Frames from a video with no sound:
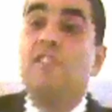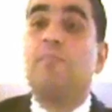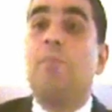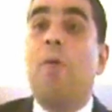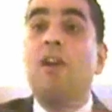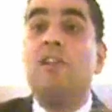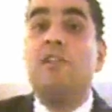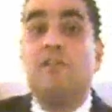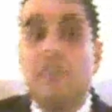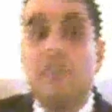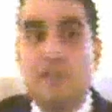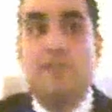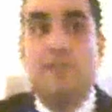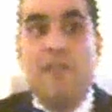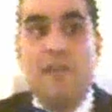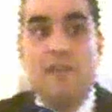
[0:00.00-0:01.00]
in spite of
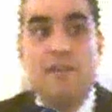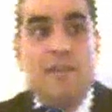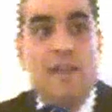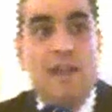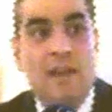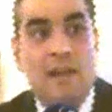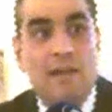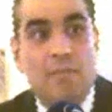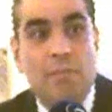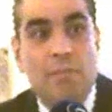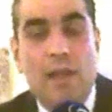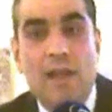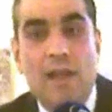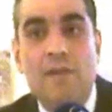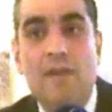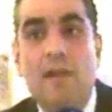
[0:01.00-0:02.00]
the defeat of the Annan
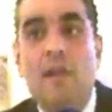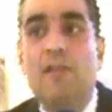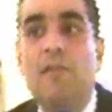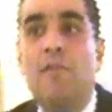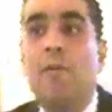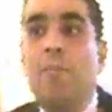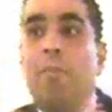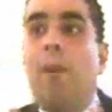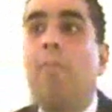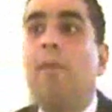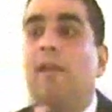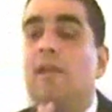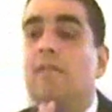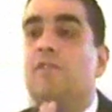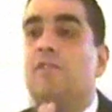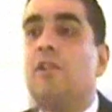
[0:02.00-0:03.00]
Plan, the
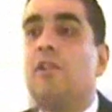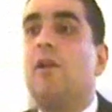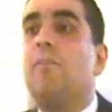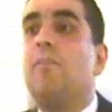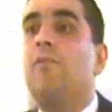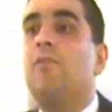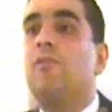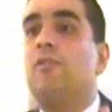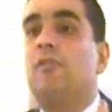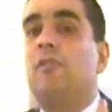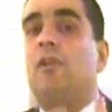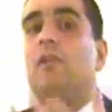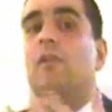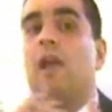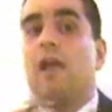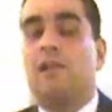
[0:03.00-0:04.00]
Republic of
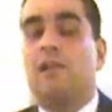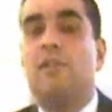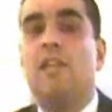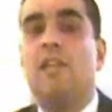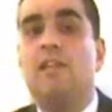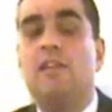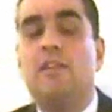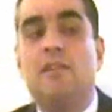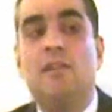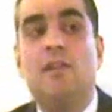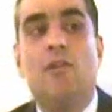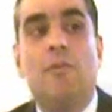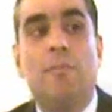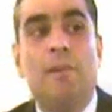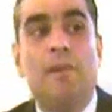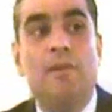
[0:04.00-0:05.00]
Cyprus acceded to the
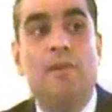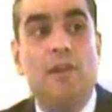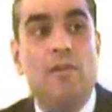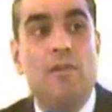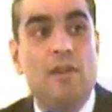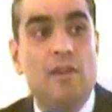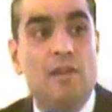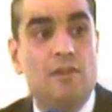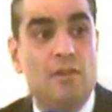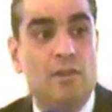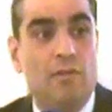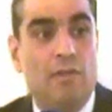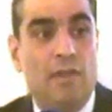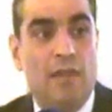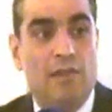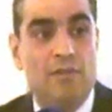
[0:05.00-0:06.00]
European Union in
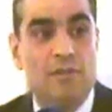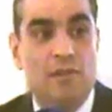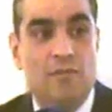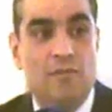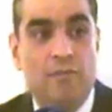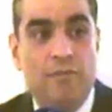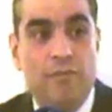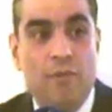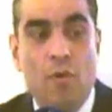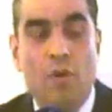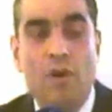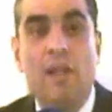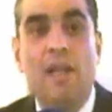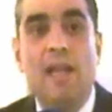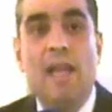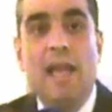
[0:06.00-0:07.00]
2004.
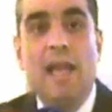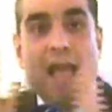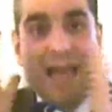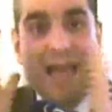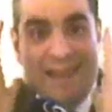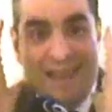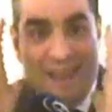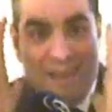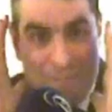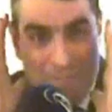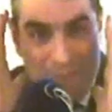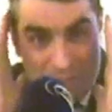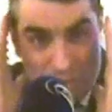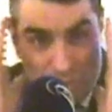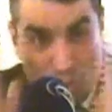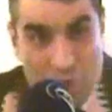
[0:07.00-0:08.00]
And
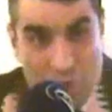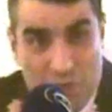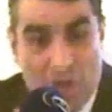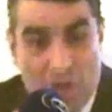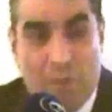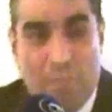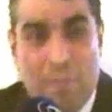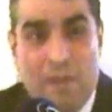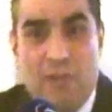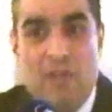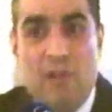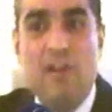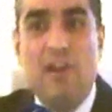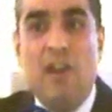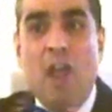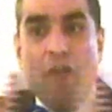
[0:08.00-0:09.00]
it joined the European
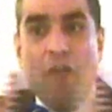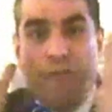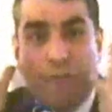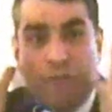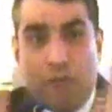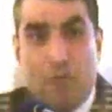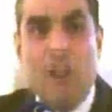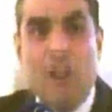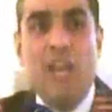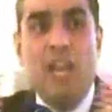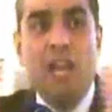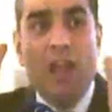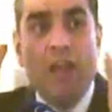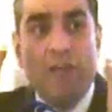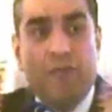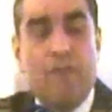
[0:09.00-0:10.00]
Union
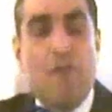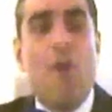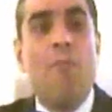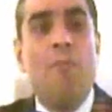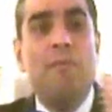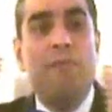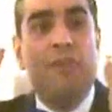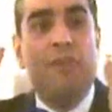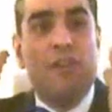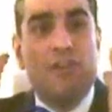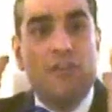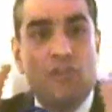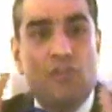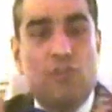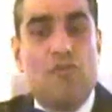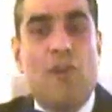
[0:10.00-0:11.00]
free from the
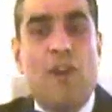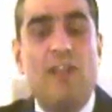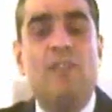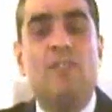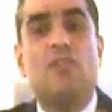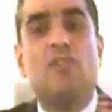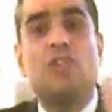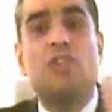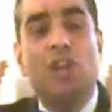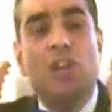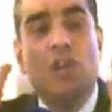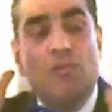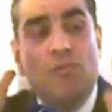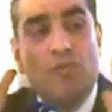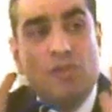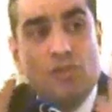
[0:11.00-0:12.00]
constraints,
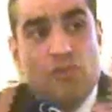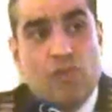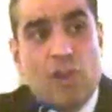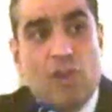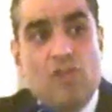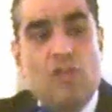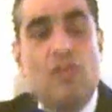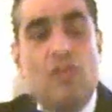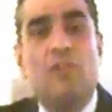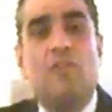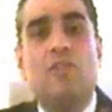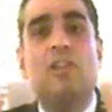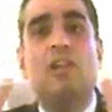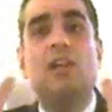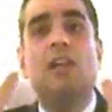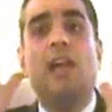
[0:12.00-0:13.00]

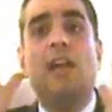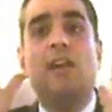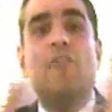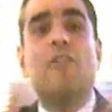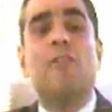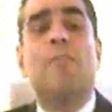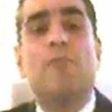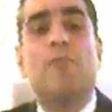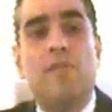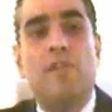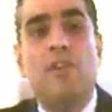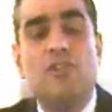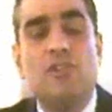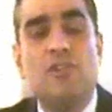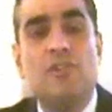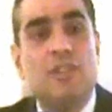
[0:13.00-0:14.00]
restrictions and other
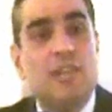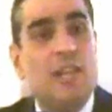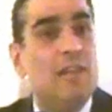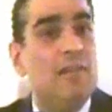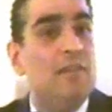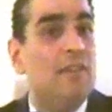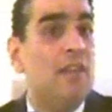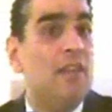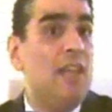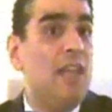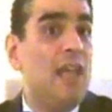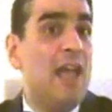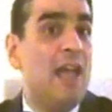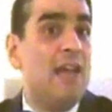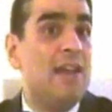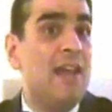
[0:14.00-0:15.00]
provisions in
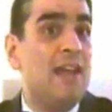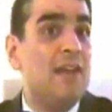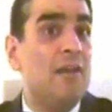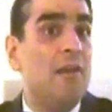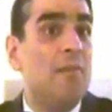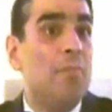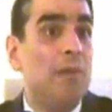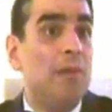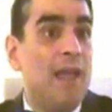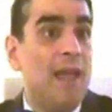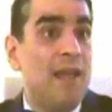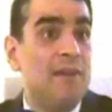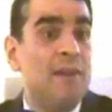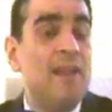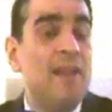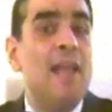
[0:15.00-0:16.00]
the Annan
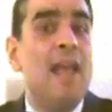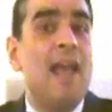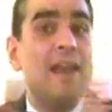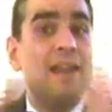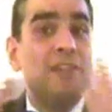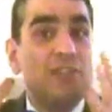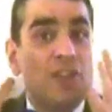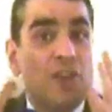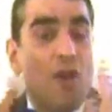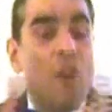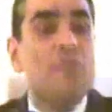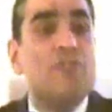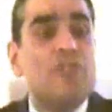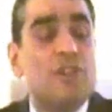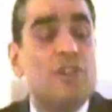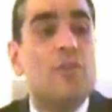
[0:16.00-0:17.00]
Plan. And as a
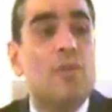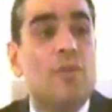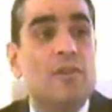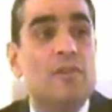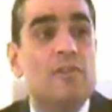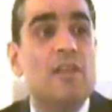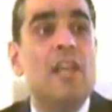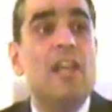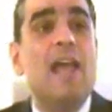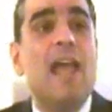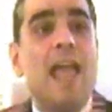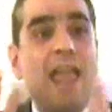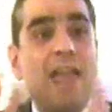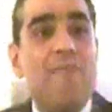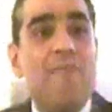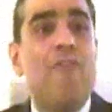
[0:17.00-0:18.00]
consequence,
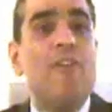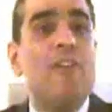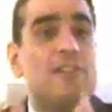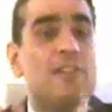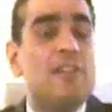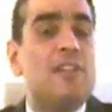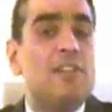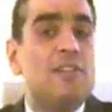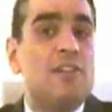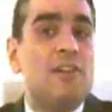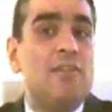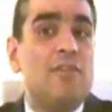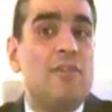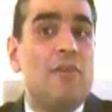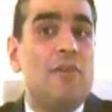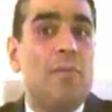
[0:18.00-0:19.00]
every
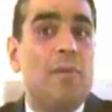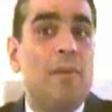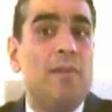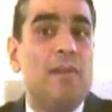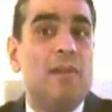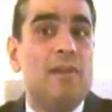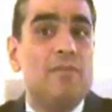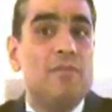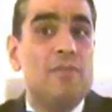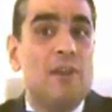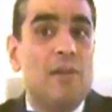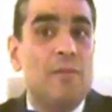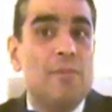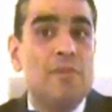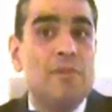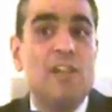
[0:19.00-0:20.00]
citizen of the Republic of
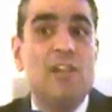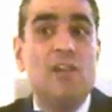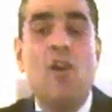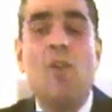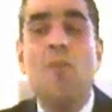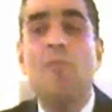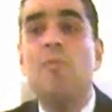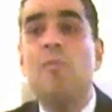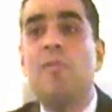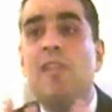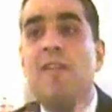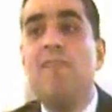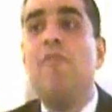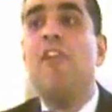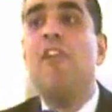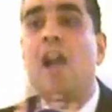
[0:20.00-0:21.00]
Cyprus, in common with
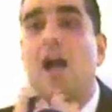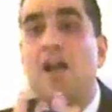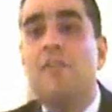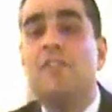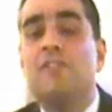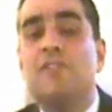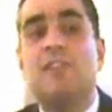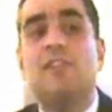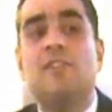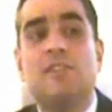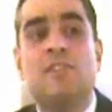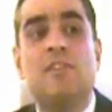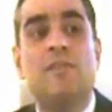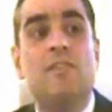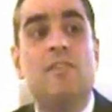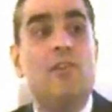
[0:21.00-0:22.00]
every other
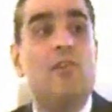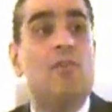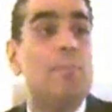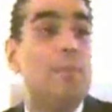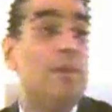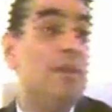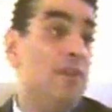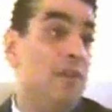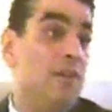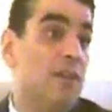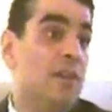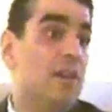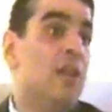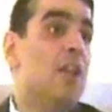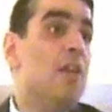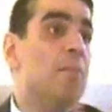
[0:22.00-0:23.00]
citizen of the European
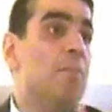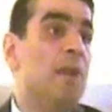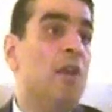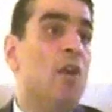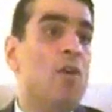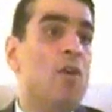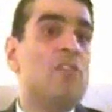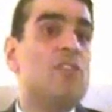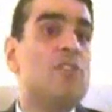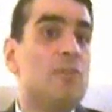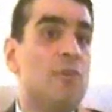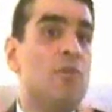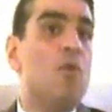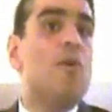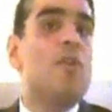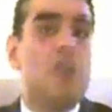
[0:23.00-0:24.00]
Union, belongs
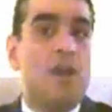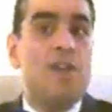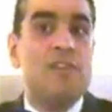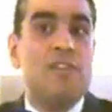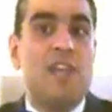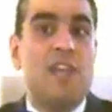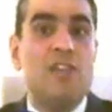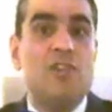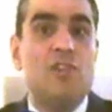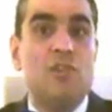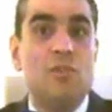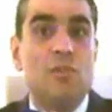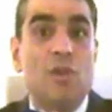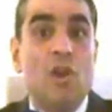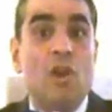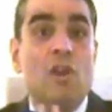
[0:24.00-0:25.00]
to an
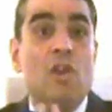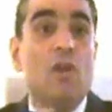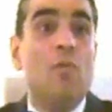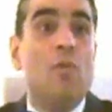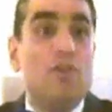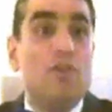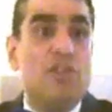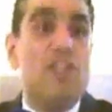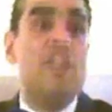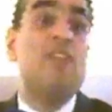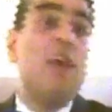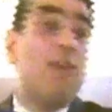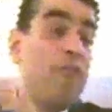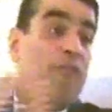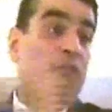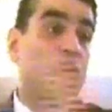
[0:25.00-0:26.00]
organisation which
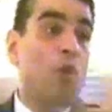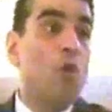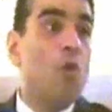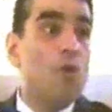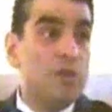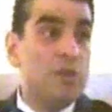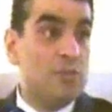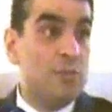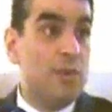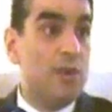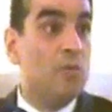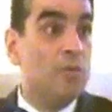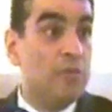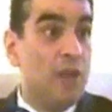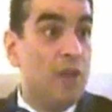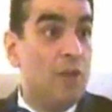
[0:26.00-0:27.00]
is flawed, as we
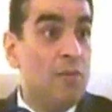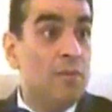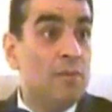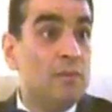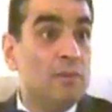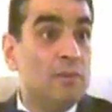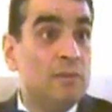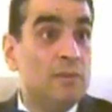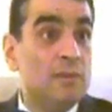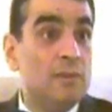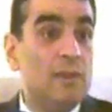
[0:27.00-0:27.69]
all know.